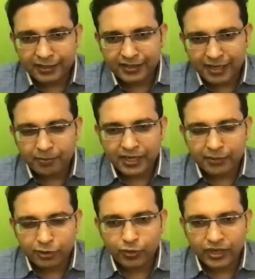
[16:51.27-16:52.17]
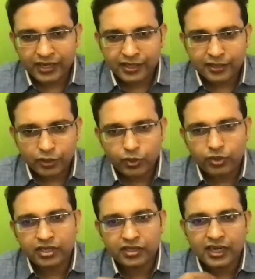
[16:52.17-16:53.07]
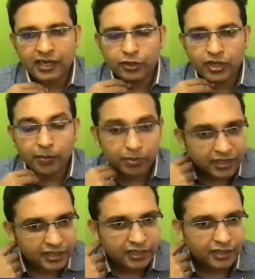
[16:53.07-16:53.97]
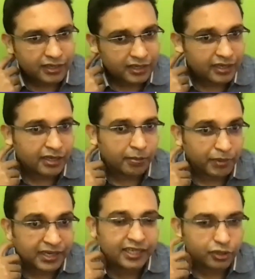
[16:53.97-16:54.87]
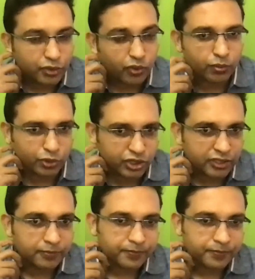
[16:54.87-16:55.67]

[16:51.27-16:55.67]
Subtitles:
sometimes you start to complete the pending stroke portion.